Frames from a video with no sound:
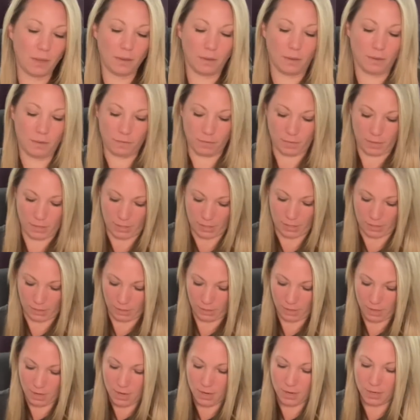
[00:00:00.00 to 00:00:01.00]
All right,
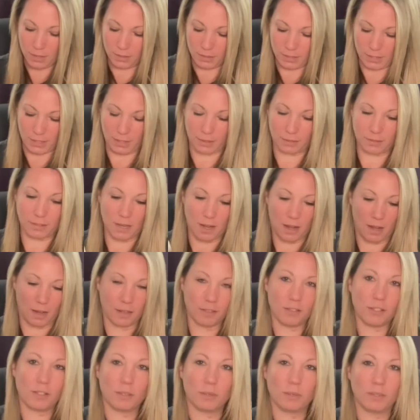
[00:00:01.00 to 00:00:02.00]
TikTok.
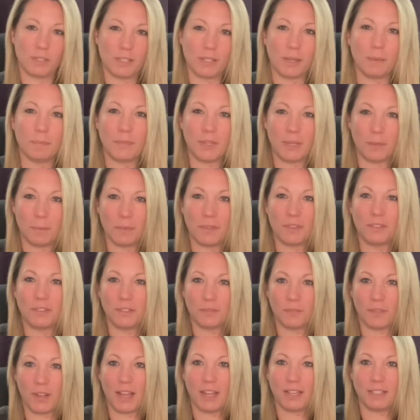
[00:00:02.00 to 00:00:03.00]
So it's something with
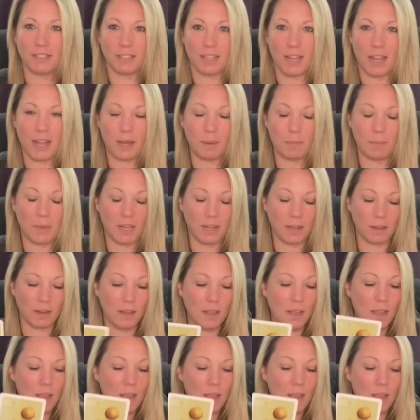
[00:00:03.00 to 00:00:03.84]
divine timing.